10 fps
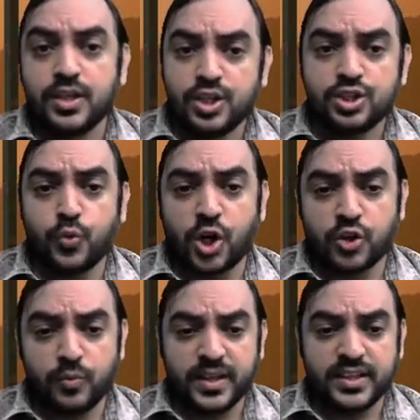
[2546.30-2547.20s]
So what
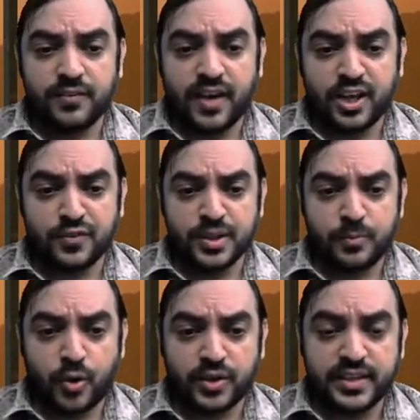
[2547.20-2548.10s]
will be the value of the
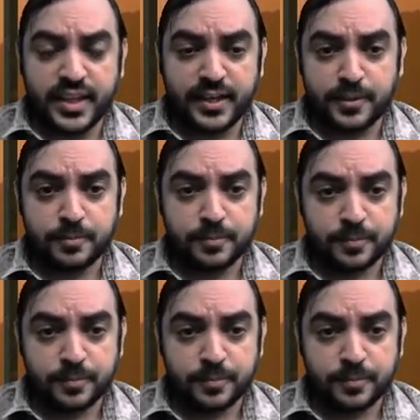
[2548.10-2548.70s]
bond then?